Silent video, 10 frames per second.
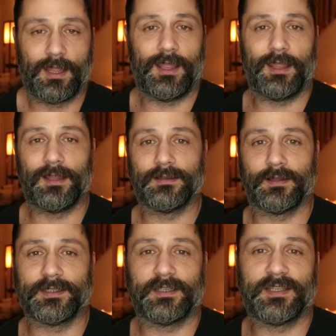and I'd
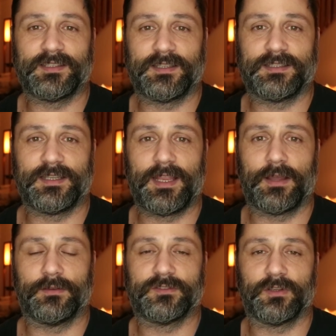like to test this thing
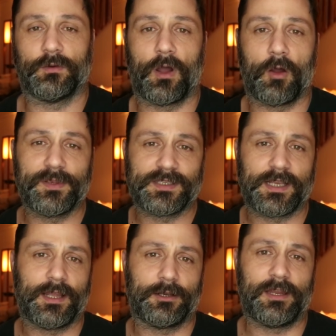out. So I'll be
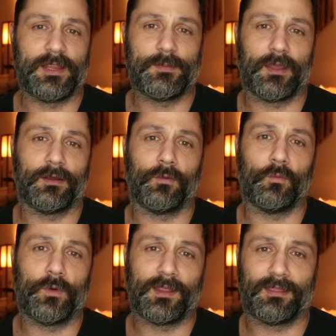sending out an email
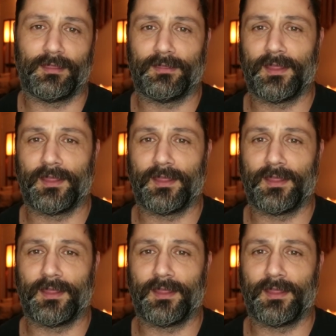with